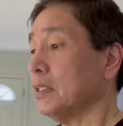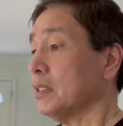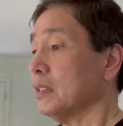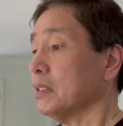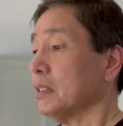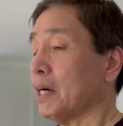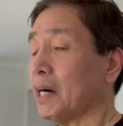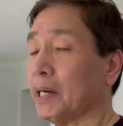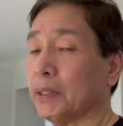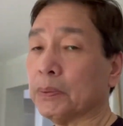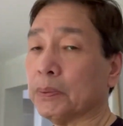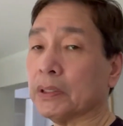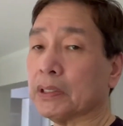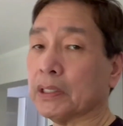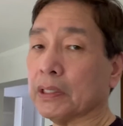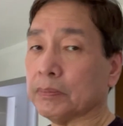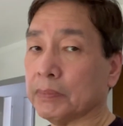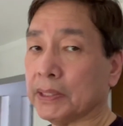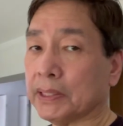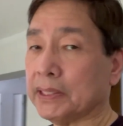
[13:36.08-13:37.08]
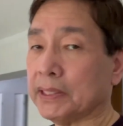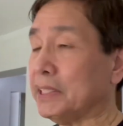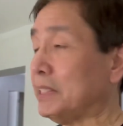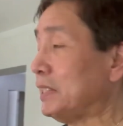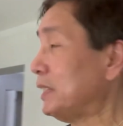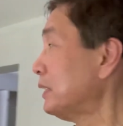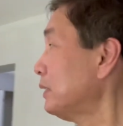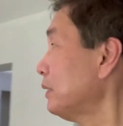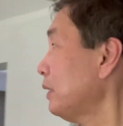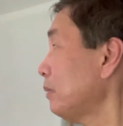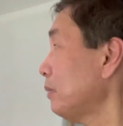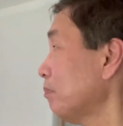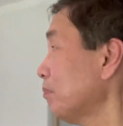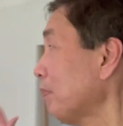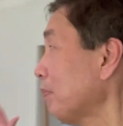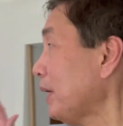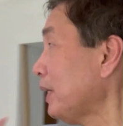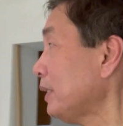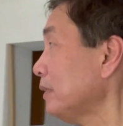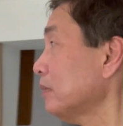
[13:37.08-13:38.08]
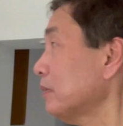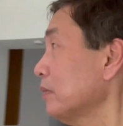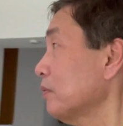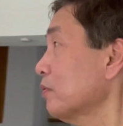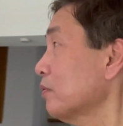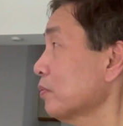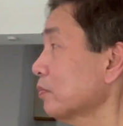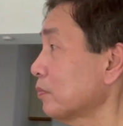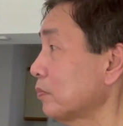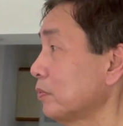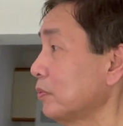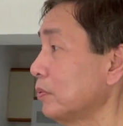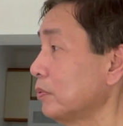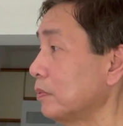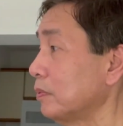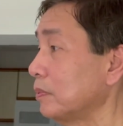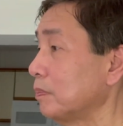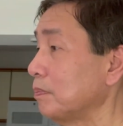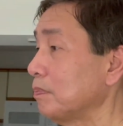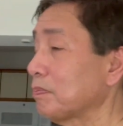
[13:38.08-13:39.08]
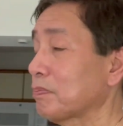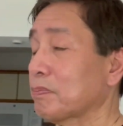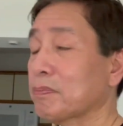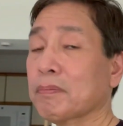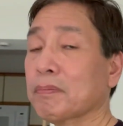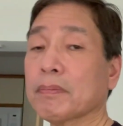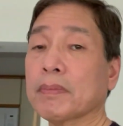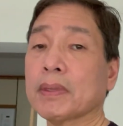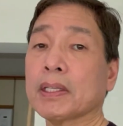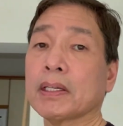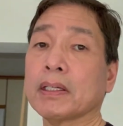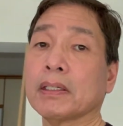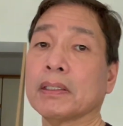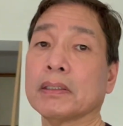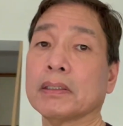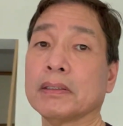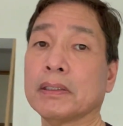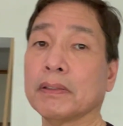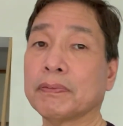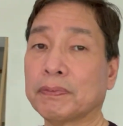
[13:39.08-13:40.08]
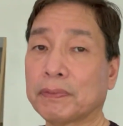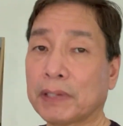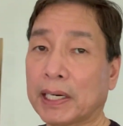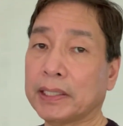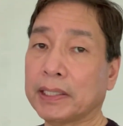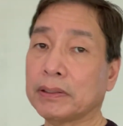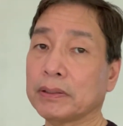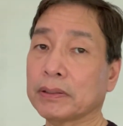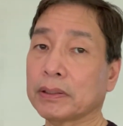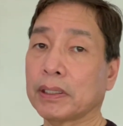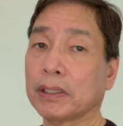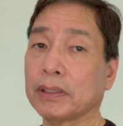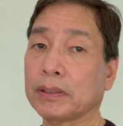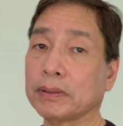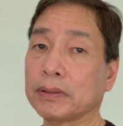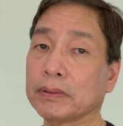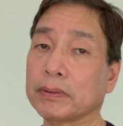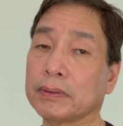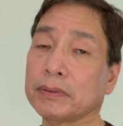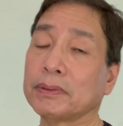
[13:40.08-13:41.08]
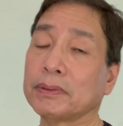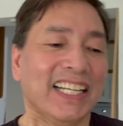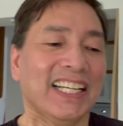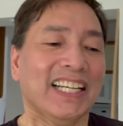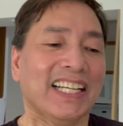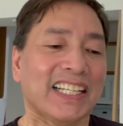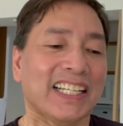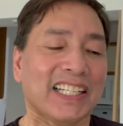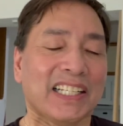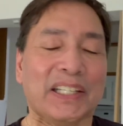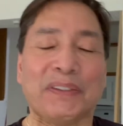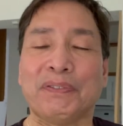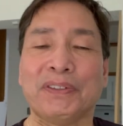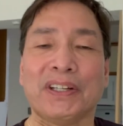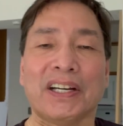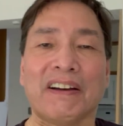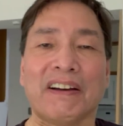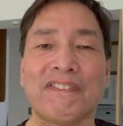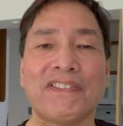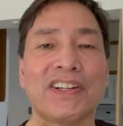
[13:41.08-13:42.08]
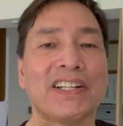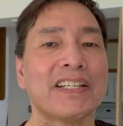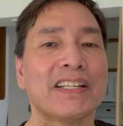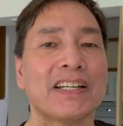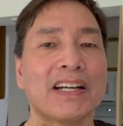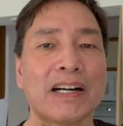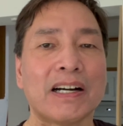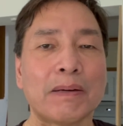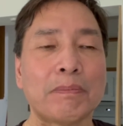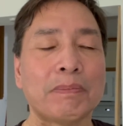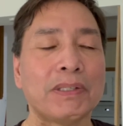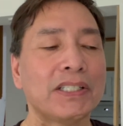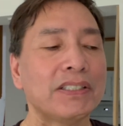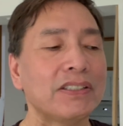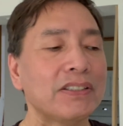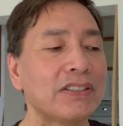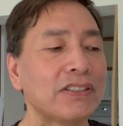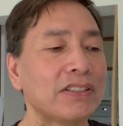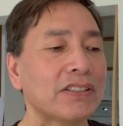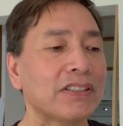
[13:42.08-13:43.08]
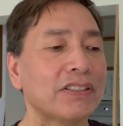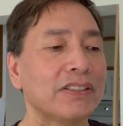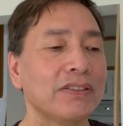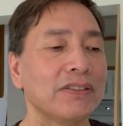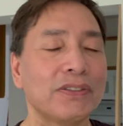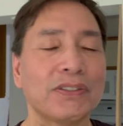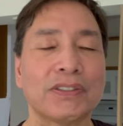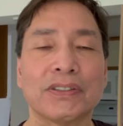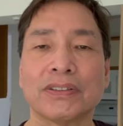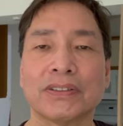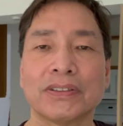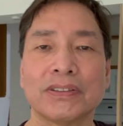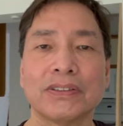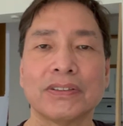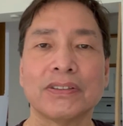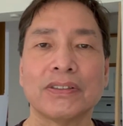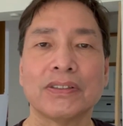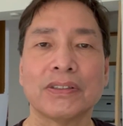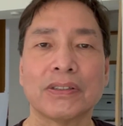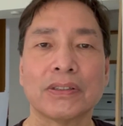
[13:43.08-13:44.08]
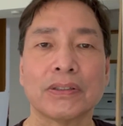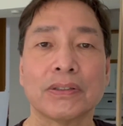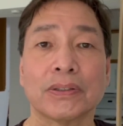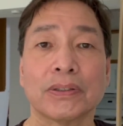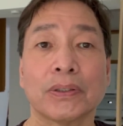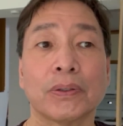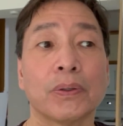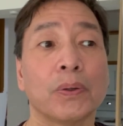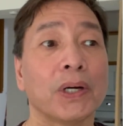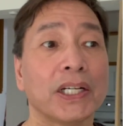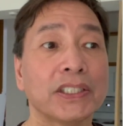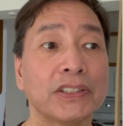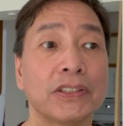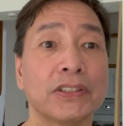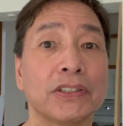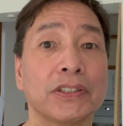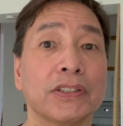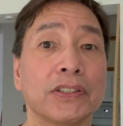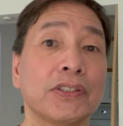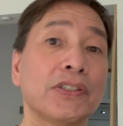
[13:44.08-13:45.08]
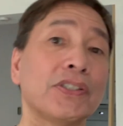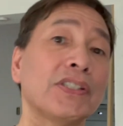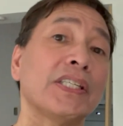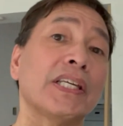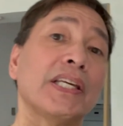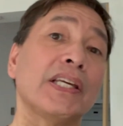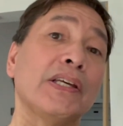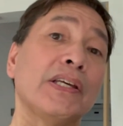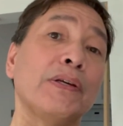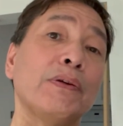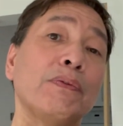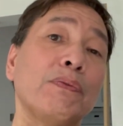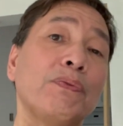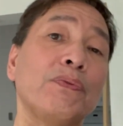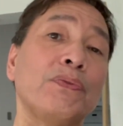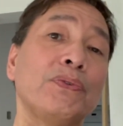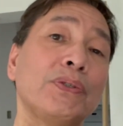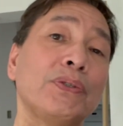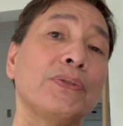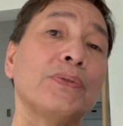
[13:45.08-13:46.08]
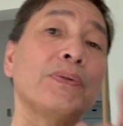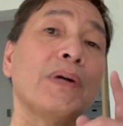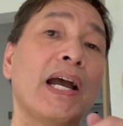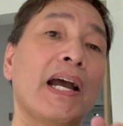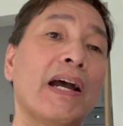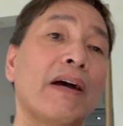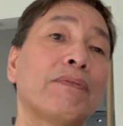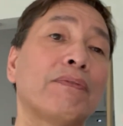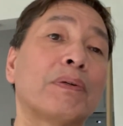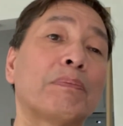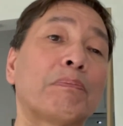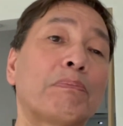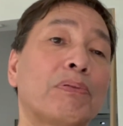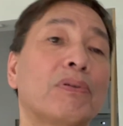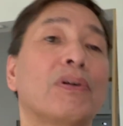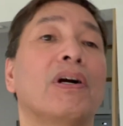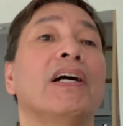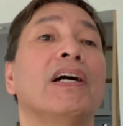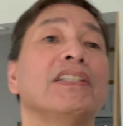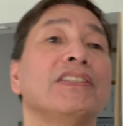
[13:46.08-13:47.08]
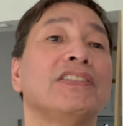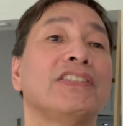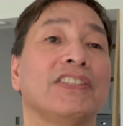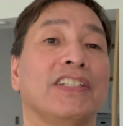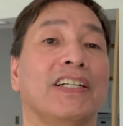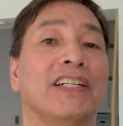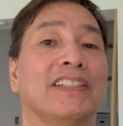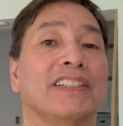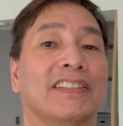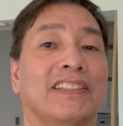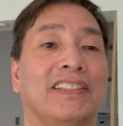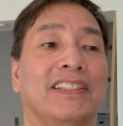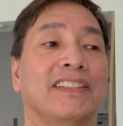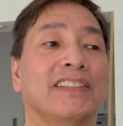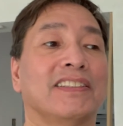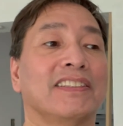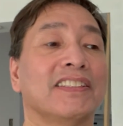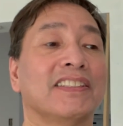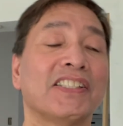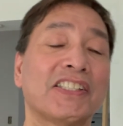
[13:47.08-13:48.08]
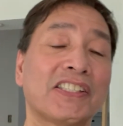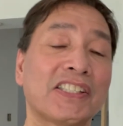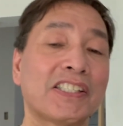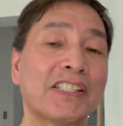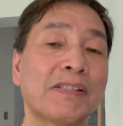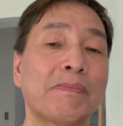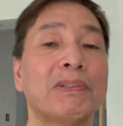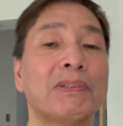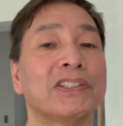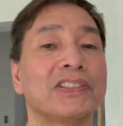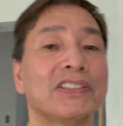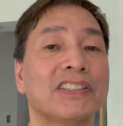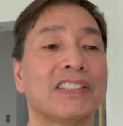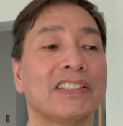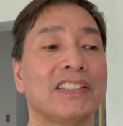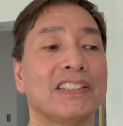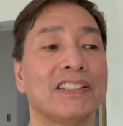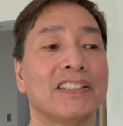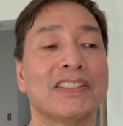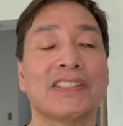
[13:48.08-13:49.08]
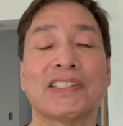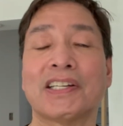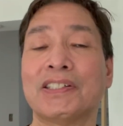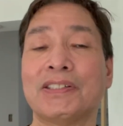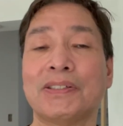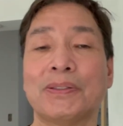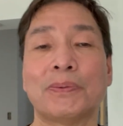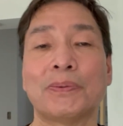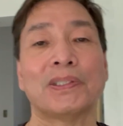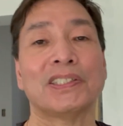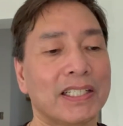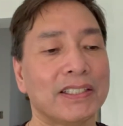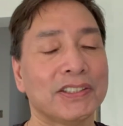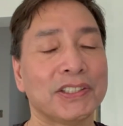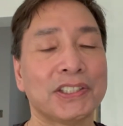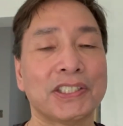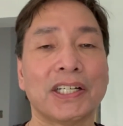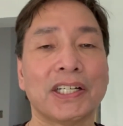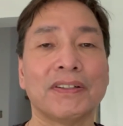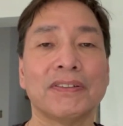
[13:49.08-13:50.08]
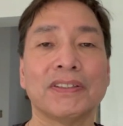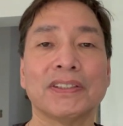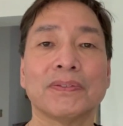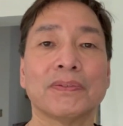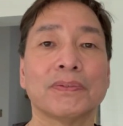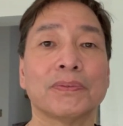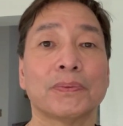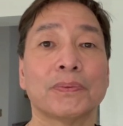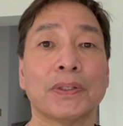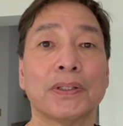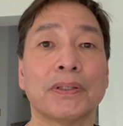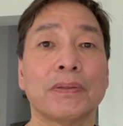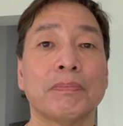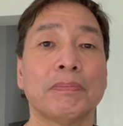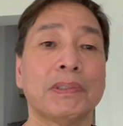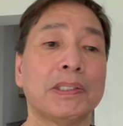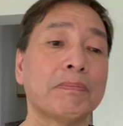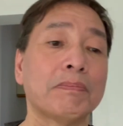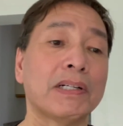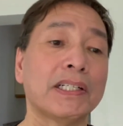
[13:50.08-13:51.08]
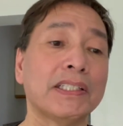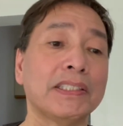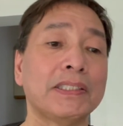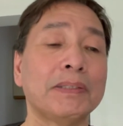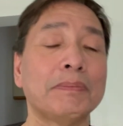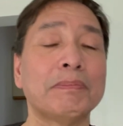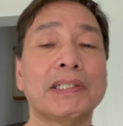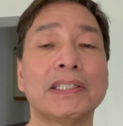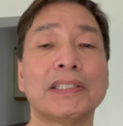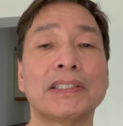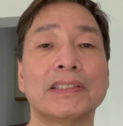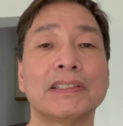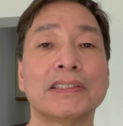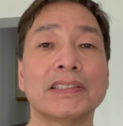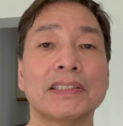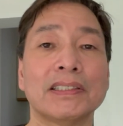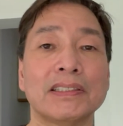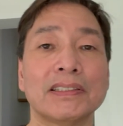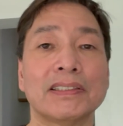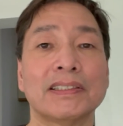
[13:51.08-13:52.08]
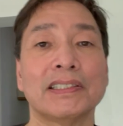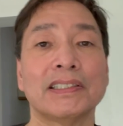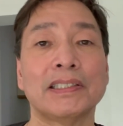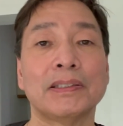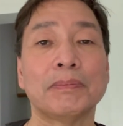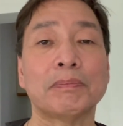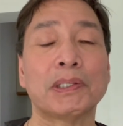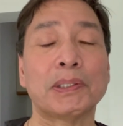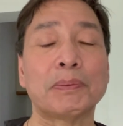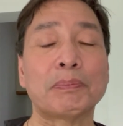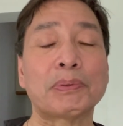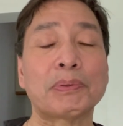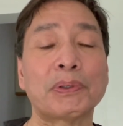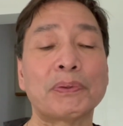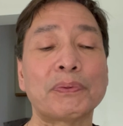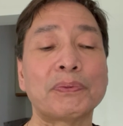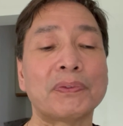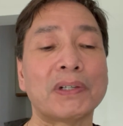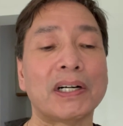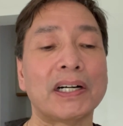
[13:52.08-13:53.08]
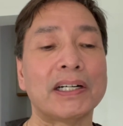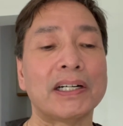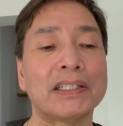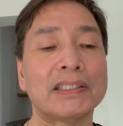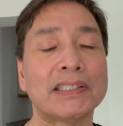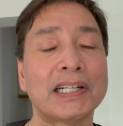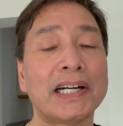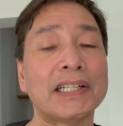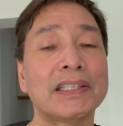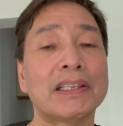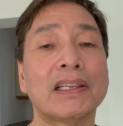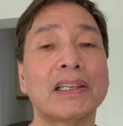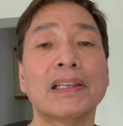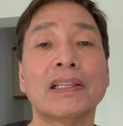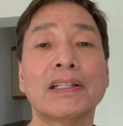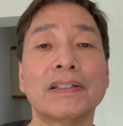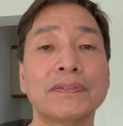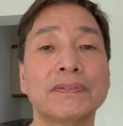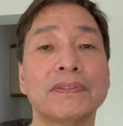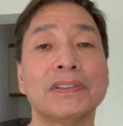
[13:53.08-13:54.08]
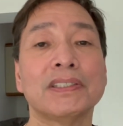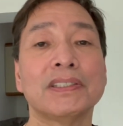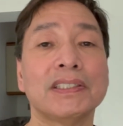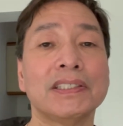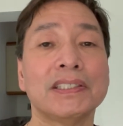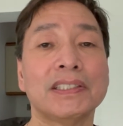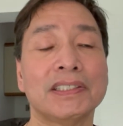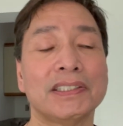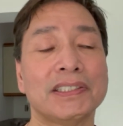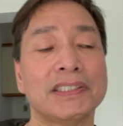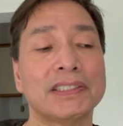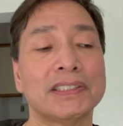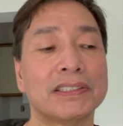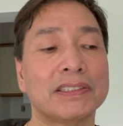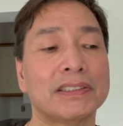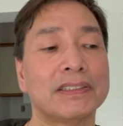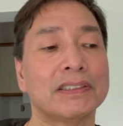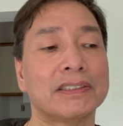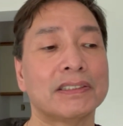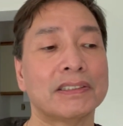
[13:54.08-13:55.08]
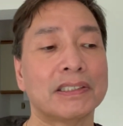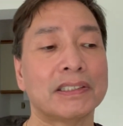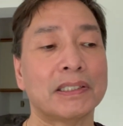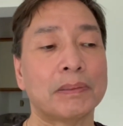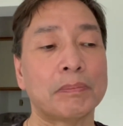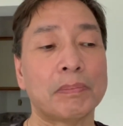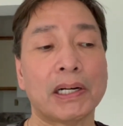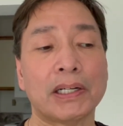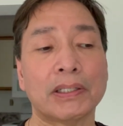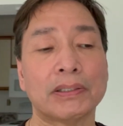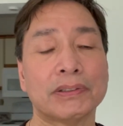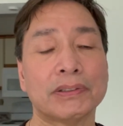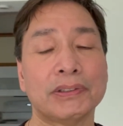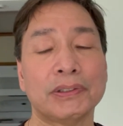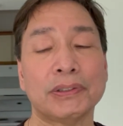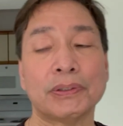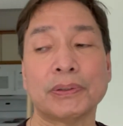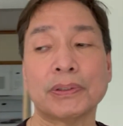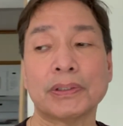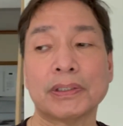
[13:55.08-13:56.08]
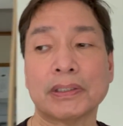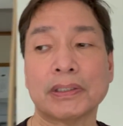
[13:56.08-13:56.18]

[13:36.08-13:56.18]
I will come in here and paint this room the final coat. If you have any comments, concerns, questions, if you have a project similar to this and you want to share it with me, my email is in my profile. I'd love to hear about your